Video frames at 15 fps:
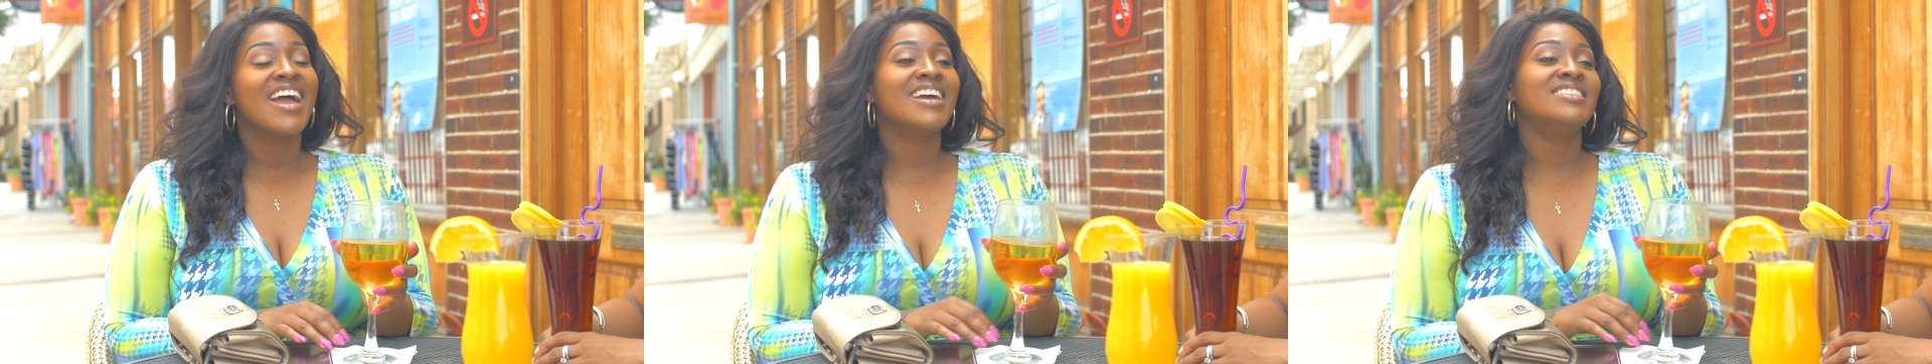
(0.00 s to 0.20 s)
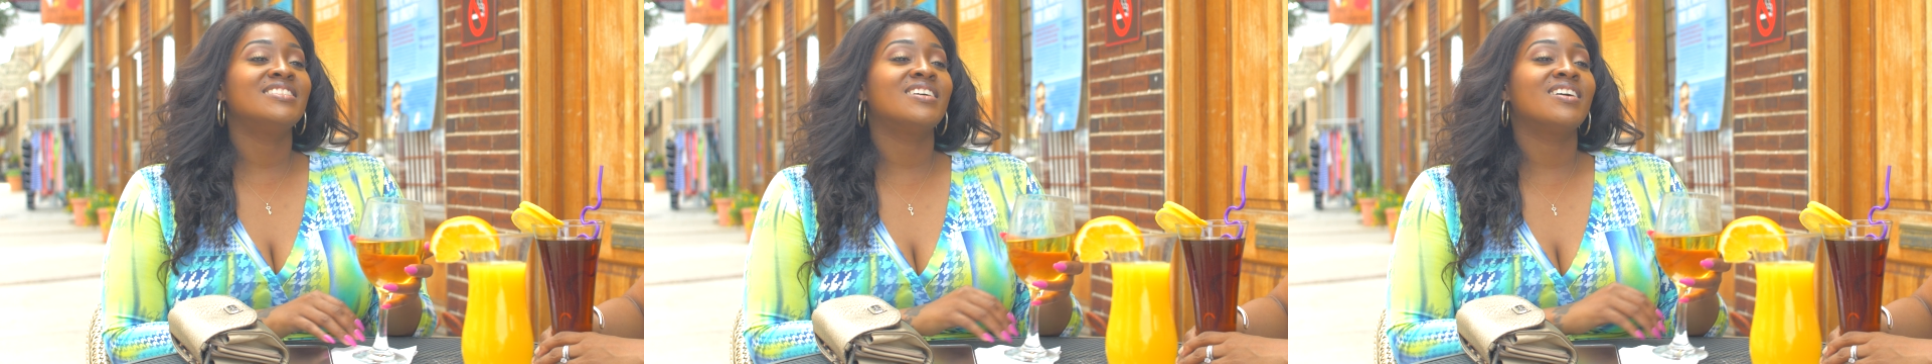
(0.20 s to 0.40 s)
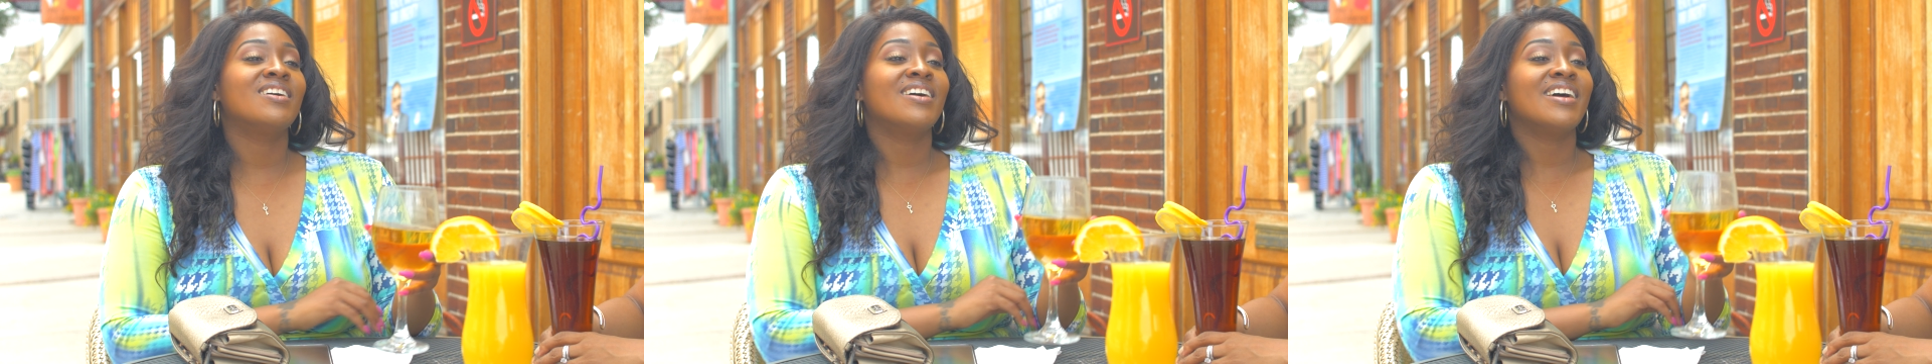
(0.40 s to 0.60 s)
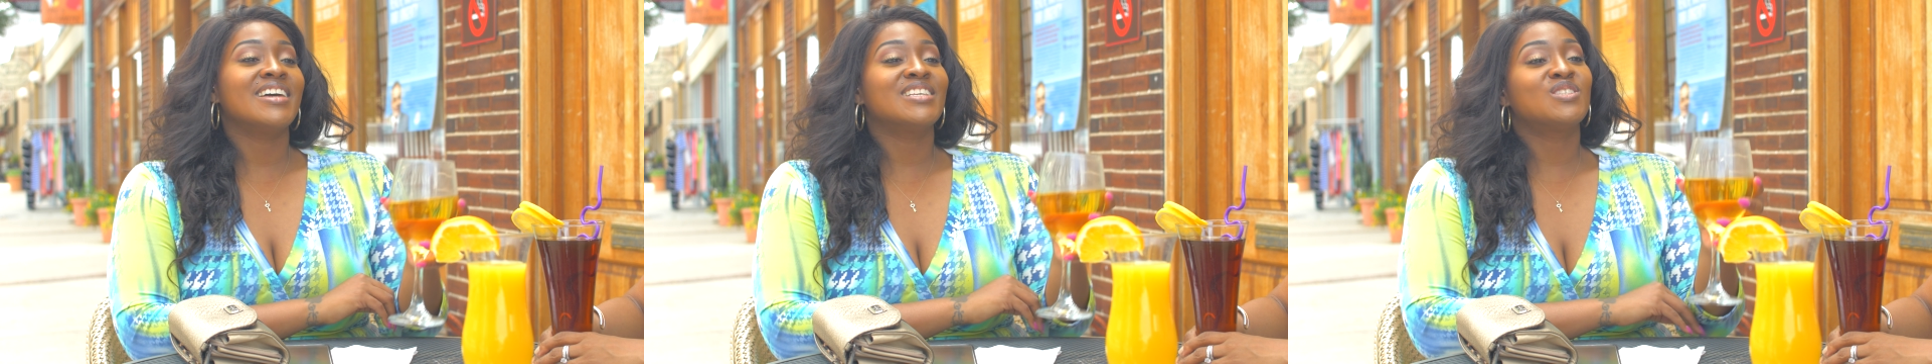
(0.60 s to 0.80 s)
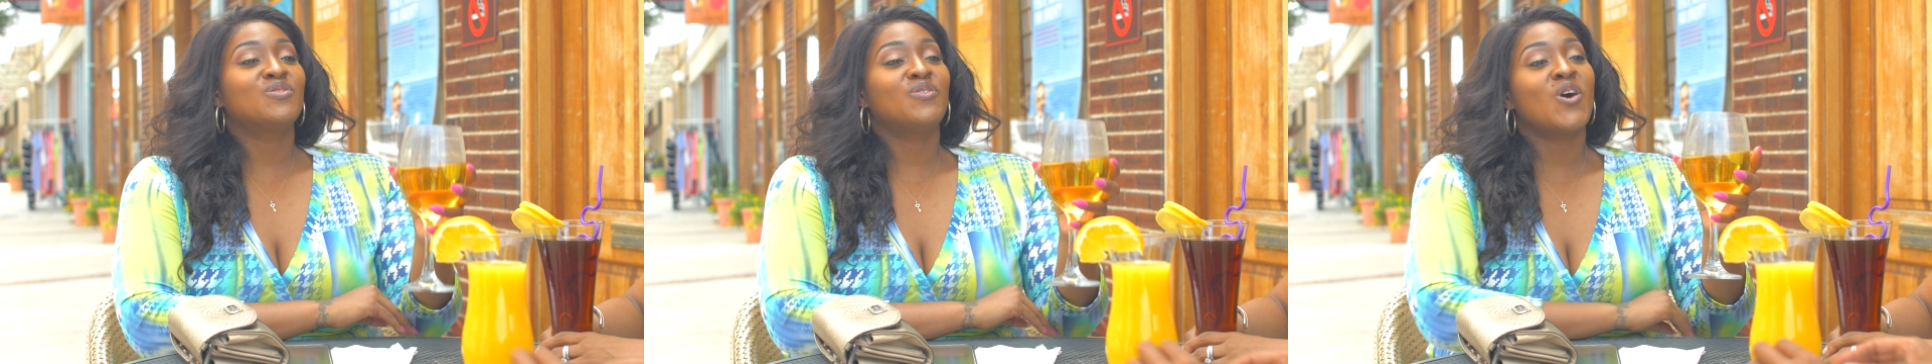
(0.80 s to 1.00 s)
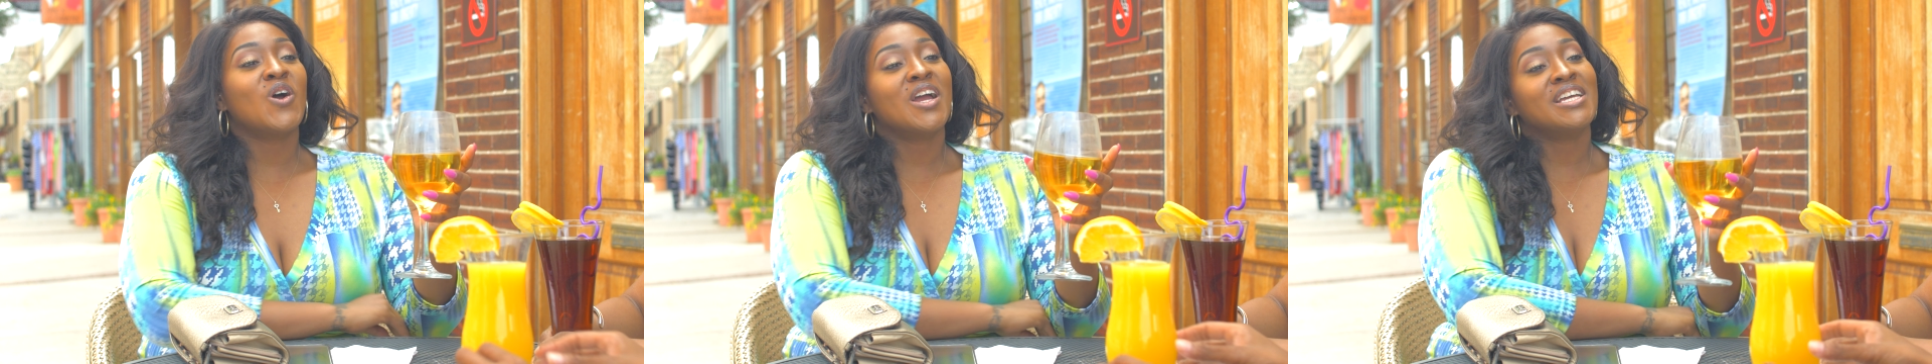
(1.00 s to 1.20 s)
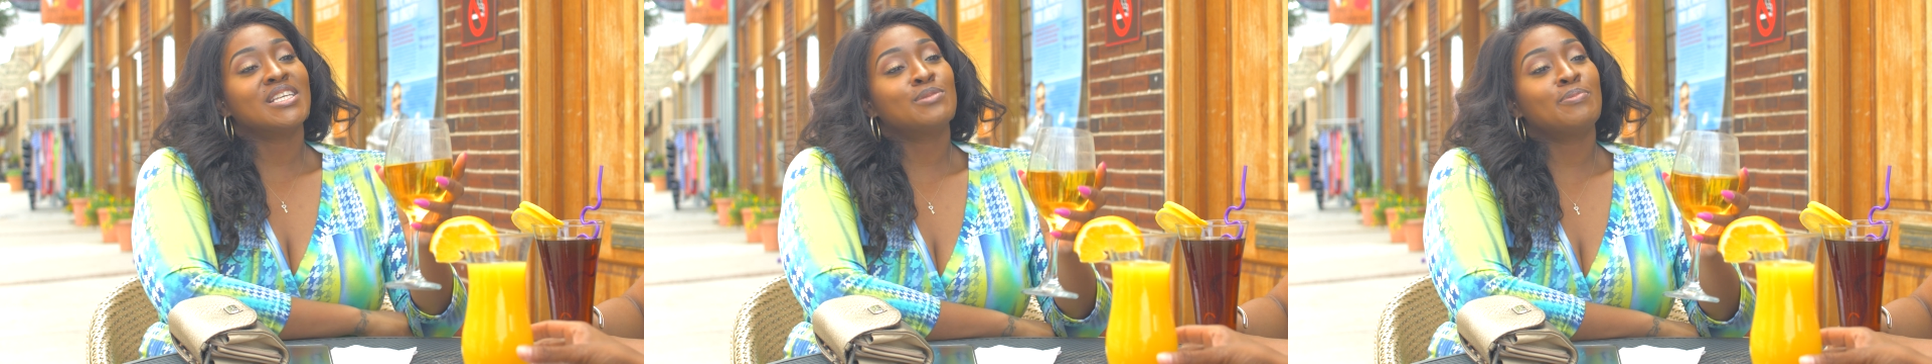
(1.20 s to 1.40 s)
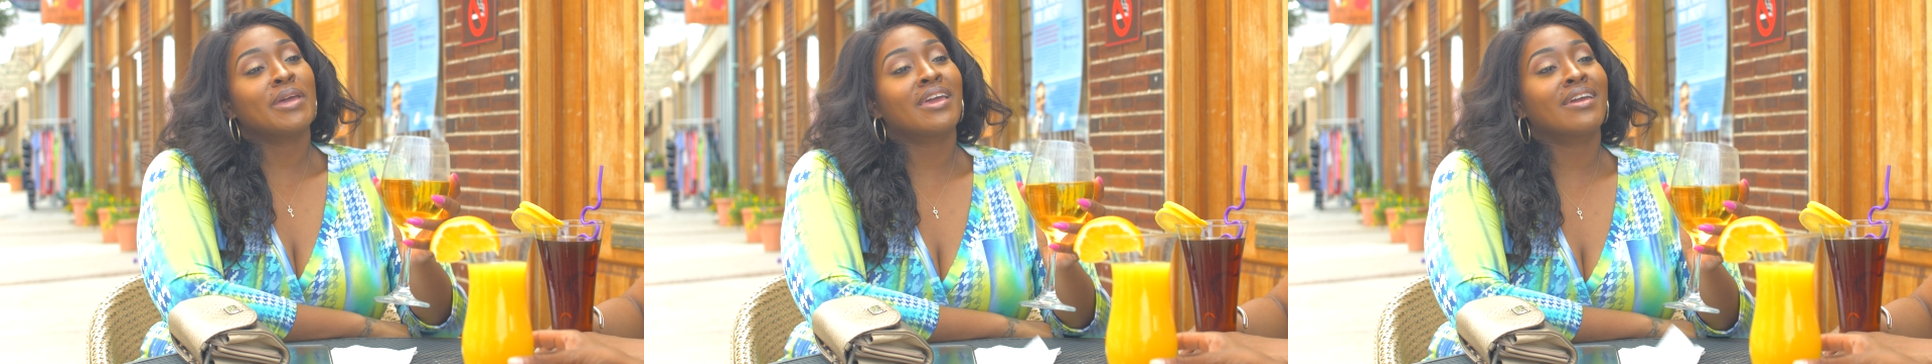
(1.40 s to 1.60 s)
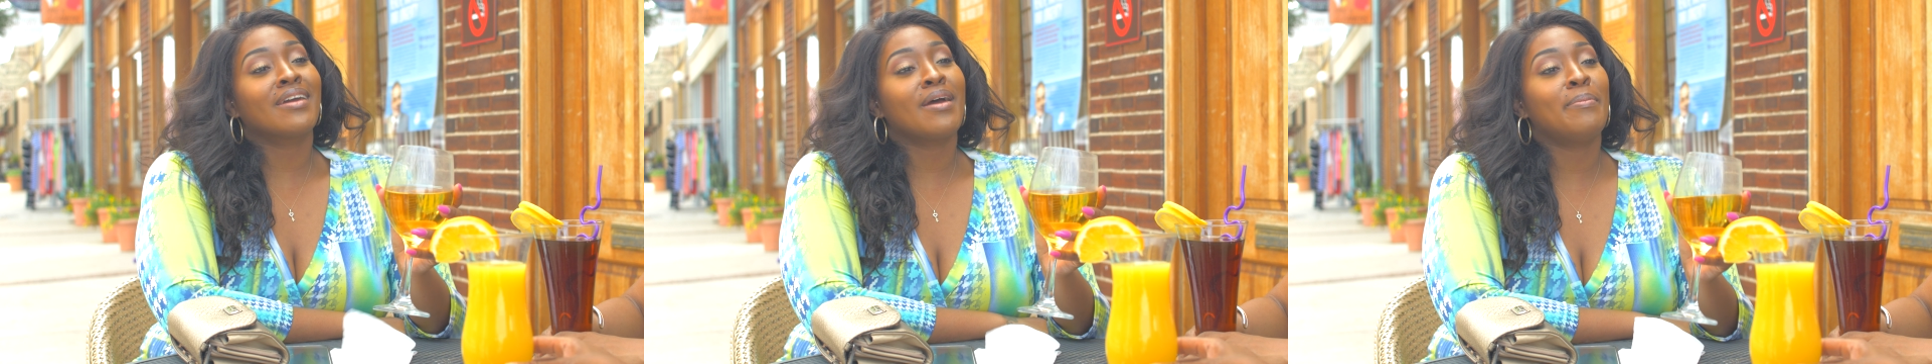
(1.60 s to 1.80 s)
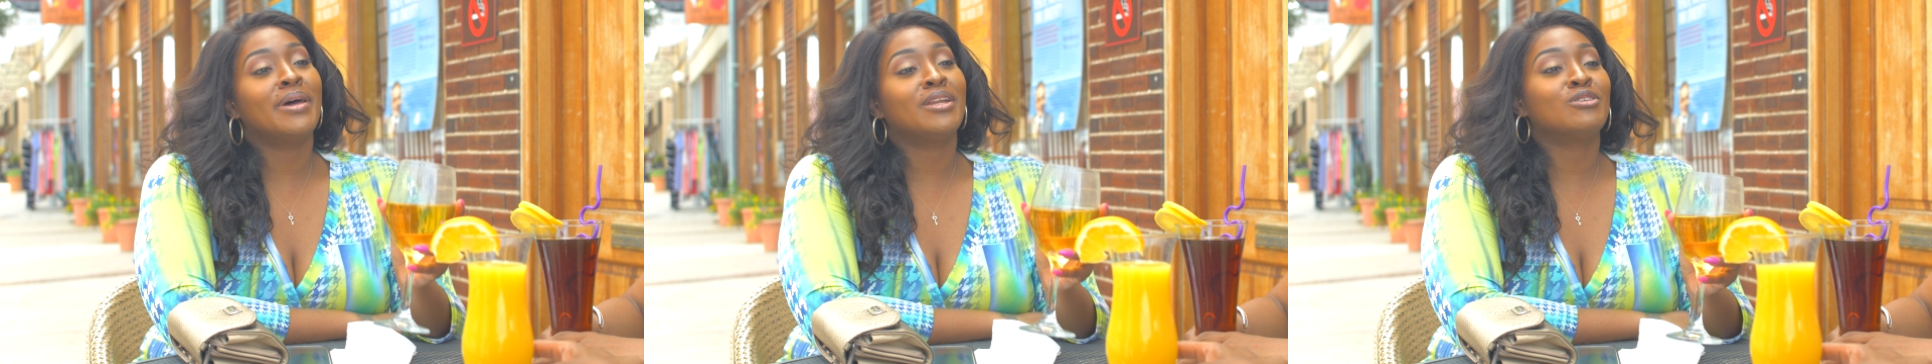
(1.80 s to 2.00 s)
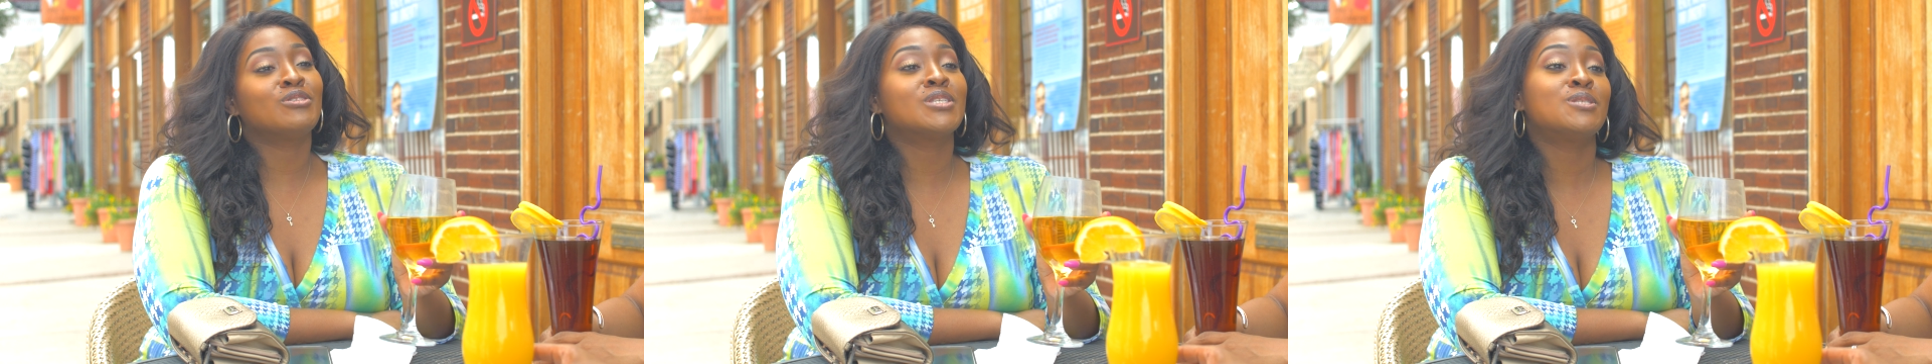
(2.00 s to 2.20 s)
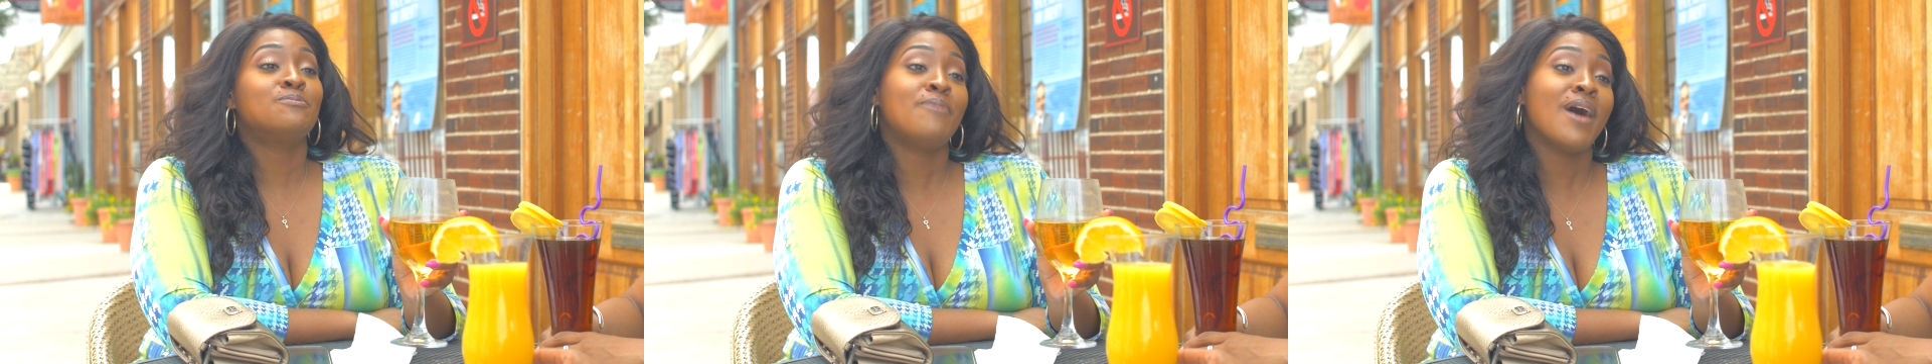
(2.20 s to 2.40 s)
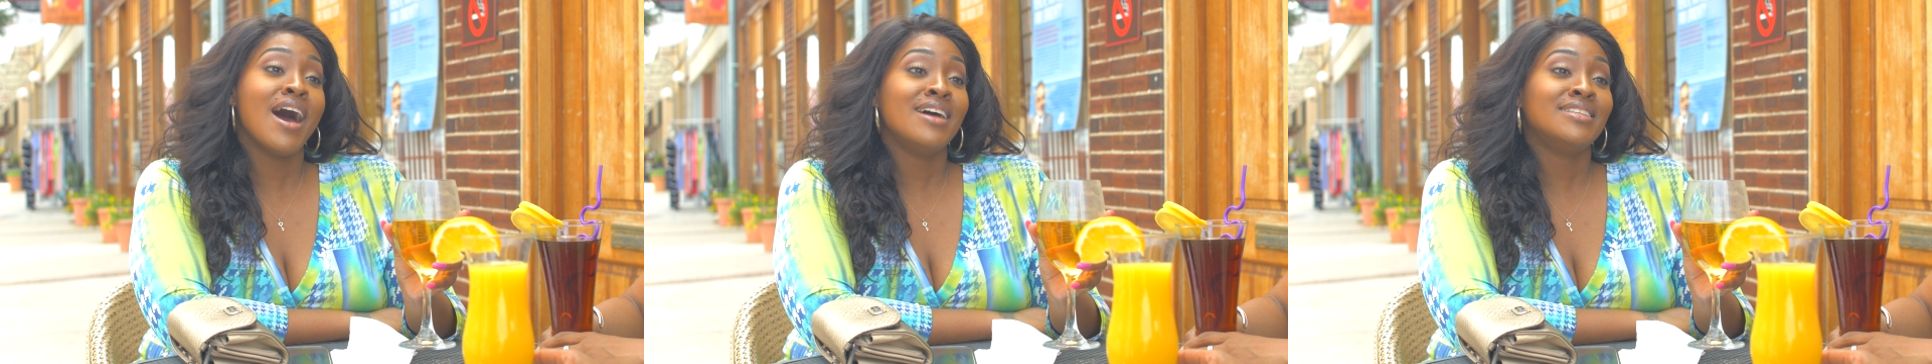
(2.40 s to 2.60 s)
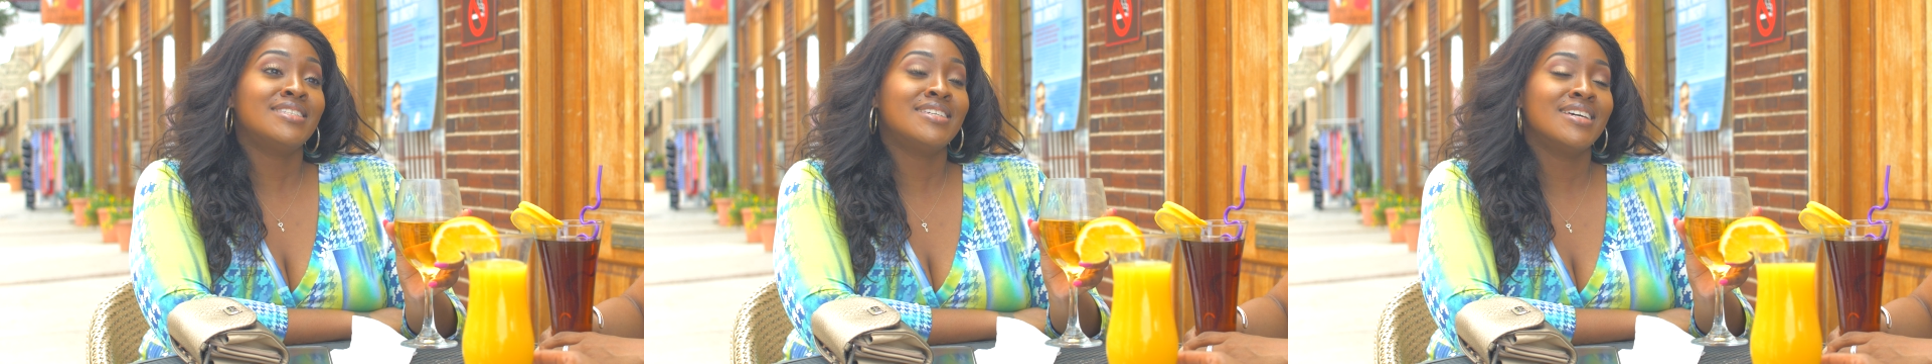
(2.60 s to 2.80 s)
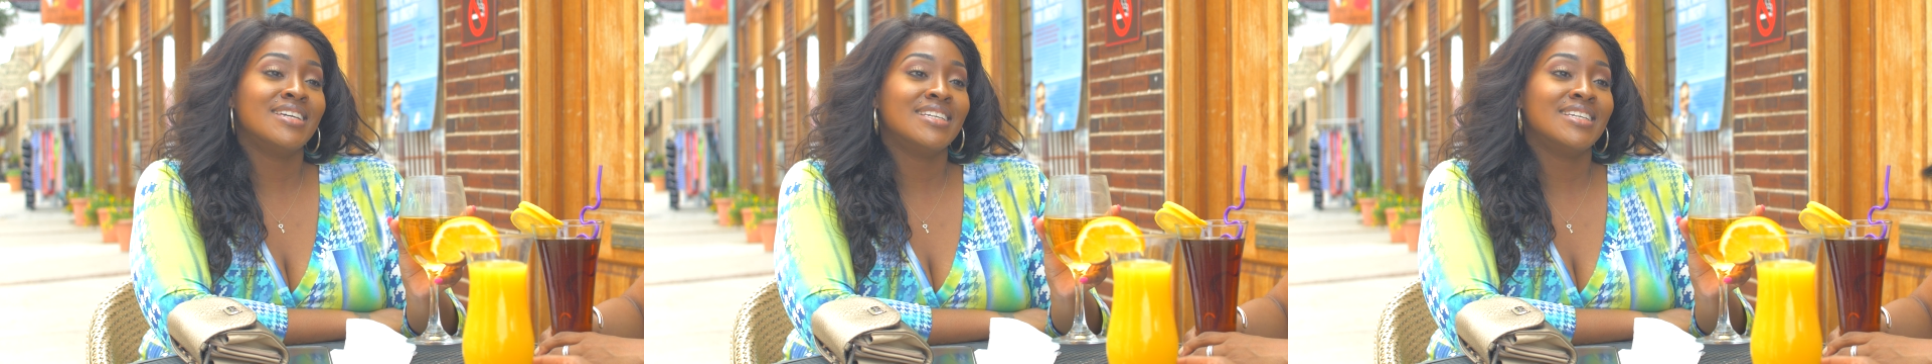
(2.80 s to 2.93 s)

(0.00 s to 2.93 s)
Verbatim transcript: And uh, as far as picking a better spot,